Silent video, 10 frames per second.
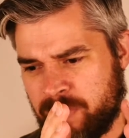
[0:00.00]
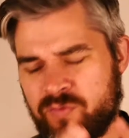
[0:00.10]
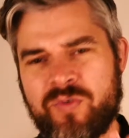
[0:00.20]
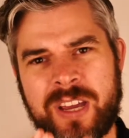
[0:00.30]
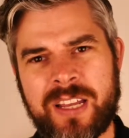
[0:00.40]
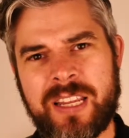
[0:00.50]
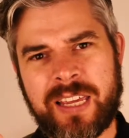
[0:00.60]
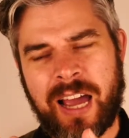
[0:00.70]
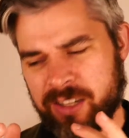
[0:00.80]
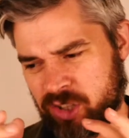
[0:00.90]

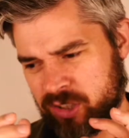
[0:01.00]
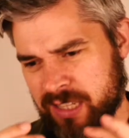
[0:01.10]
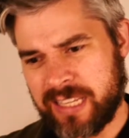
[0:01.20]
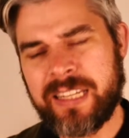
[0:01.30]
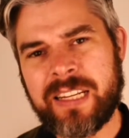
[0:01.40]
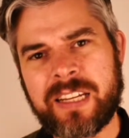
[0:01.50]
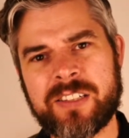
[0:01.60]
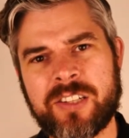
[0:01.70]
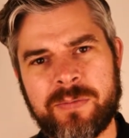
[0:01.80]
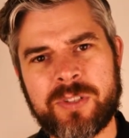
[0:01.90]
really are just leading
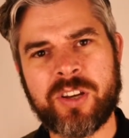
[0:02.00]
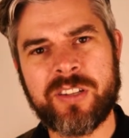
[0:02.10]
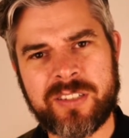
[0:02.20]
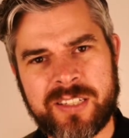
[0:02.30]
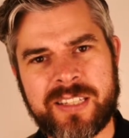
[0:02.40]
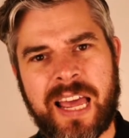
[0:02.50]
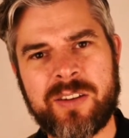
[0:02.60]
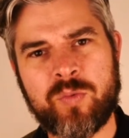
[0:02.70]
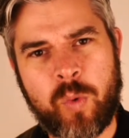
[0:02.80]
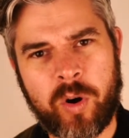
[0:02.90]
us up to
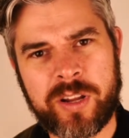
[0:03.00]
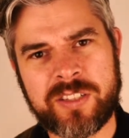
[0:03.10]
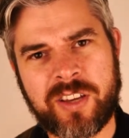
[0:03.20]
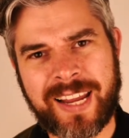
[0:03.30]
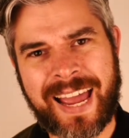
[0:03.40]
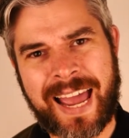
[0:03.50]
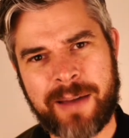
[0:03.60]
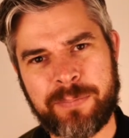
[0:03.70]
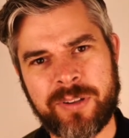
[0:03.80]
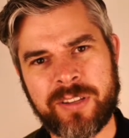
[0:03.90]
understand what is going to
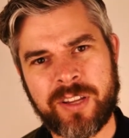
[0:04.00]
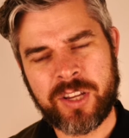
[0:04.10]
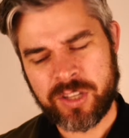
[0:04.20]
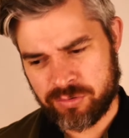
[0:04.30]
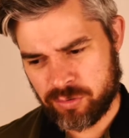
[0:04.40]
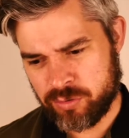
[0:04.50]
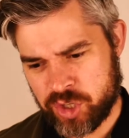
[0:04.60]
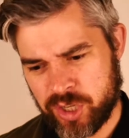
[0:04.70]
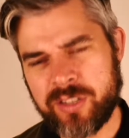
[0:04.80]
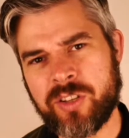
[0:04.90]
happen through
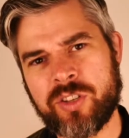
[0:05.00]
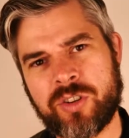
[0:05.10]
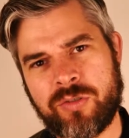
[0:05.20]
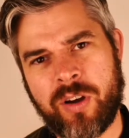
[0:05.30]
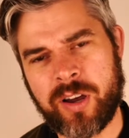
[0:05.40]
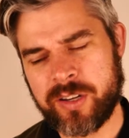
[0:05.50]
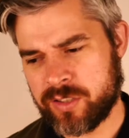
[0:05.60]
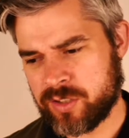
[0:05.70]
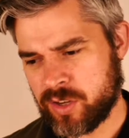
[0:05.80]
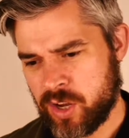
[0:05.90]
Jesus
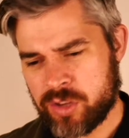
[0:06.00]
Christ,